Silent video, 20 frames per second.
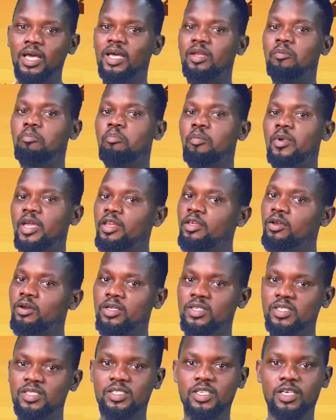and many
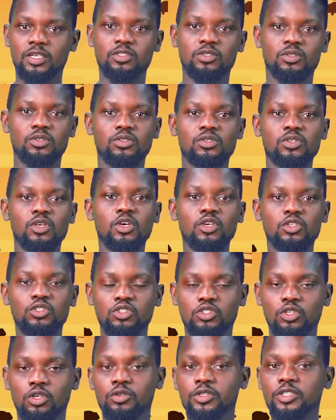other sectors
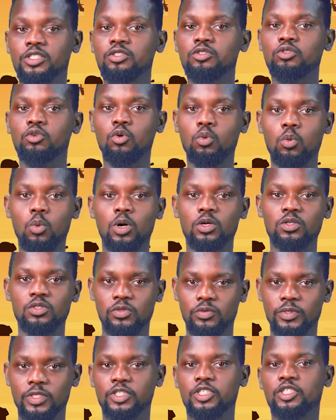during
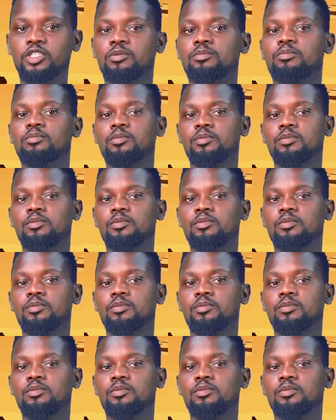Gowon's regime.